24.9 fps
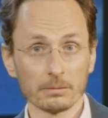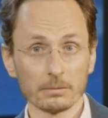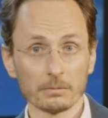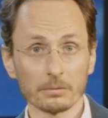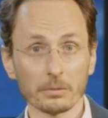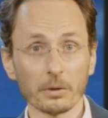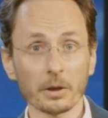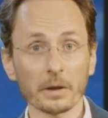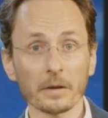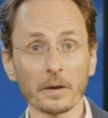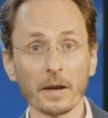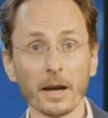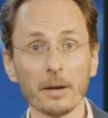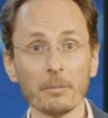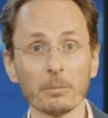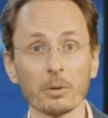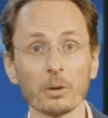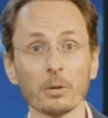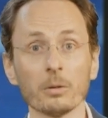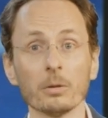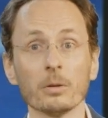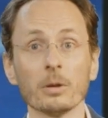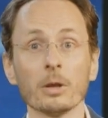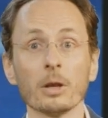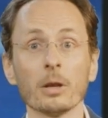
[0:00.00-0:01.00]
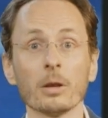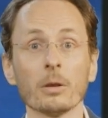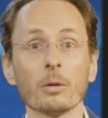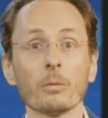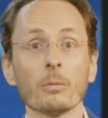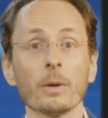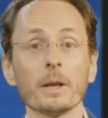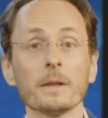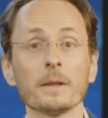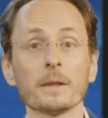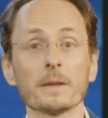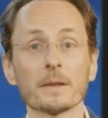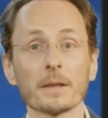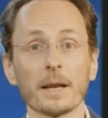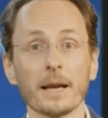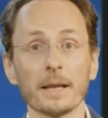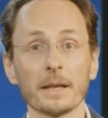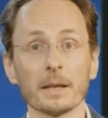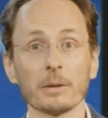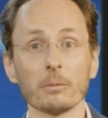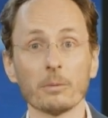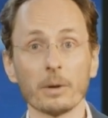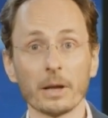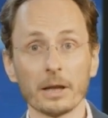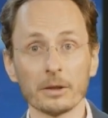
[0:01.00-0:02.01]
For example, when
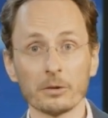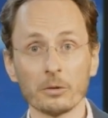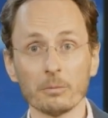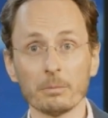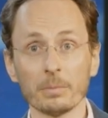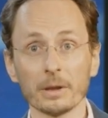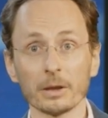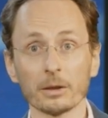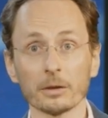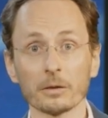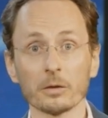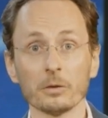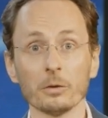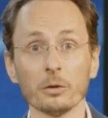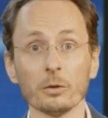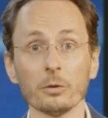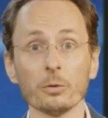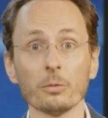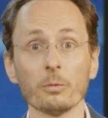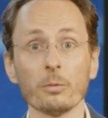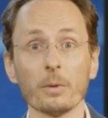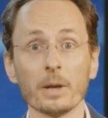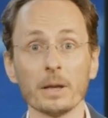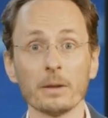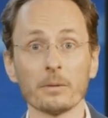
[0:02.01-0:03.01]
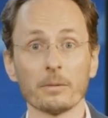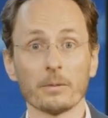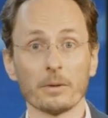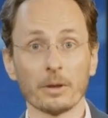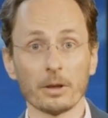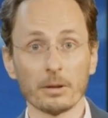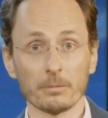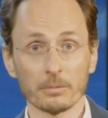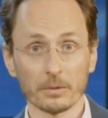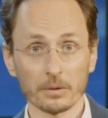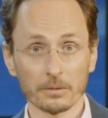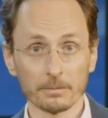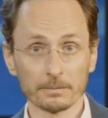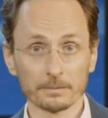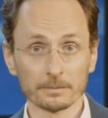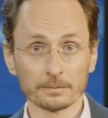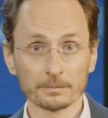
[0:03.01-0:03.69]
deciding where to build new wind farms.